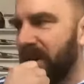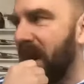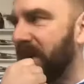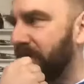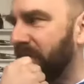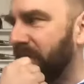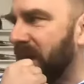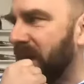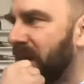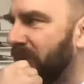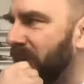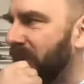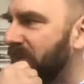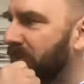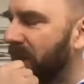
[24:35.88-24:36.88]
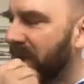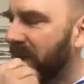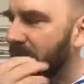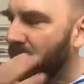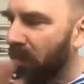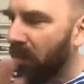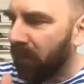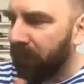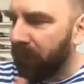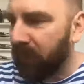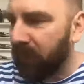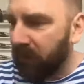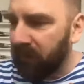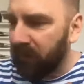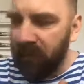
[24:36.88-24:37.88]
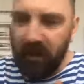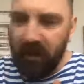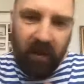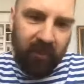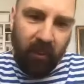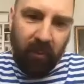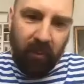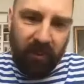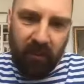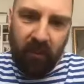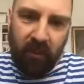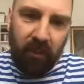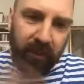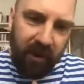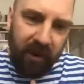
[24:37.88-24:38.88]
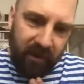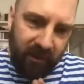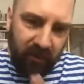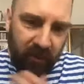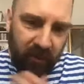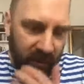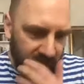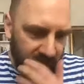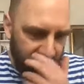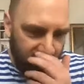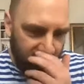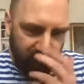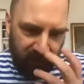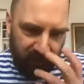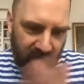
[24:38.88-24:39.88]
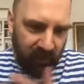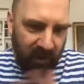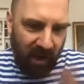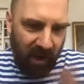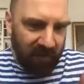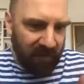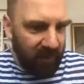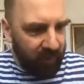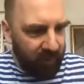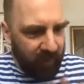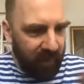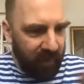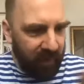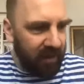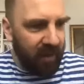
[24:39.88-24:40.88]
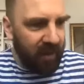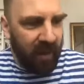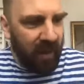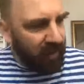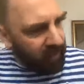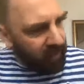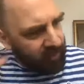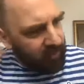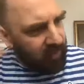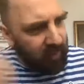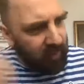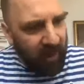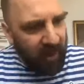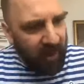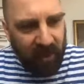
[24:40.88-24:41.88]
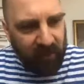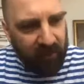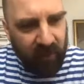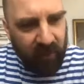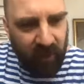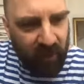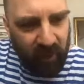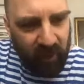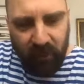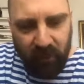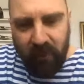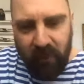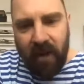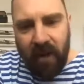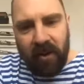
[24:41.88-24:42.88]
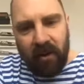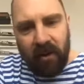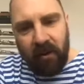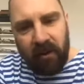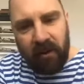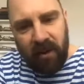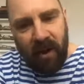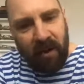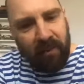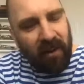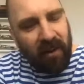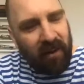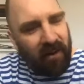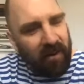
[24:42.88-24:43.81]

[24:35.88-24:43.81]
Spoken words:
of like I want to make a morph from a solo piece to a classical piece, and I had this in my head for quite a long time, and